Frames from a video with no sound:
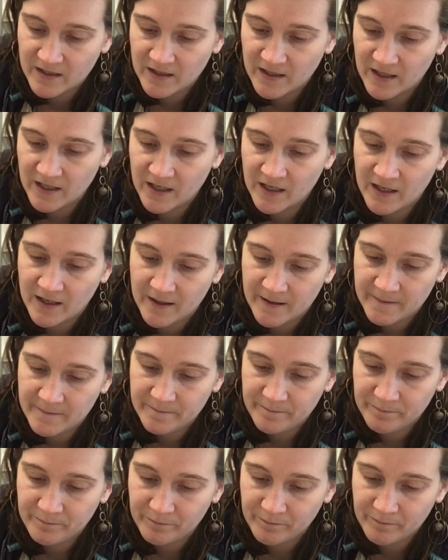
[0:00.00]
the
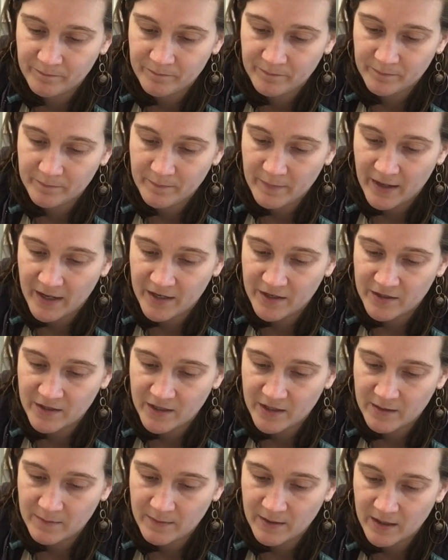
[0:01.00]
pattern
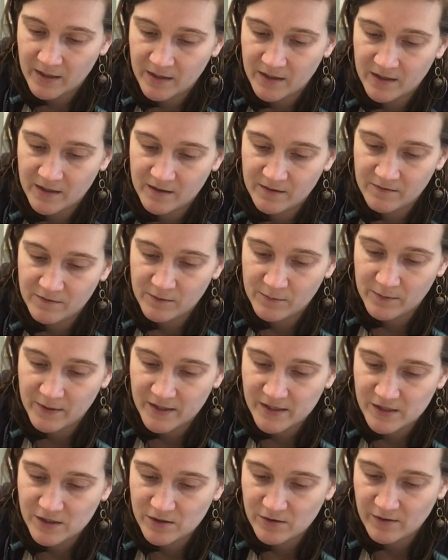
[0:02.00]
that you make if you
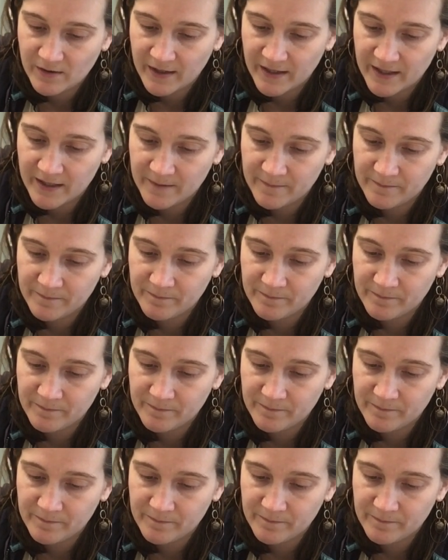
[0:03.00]
press too light.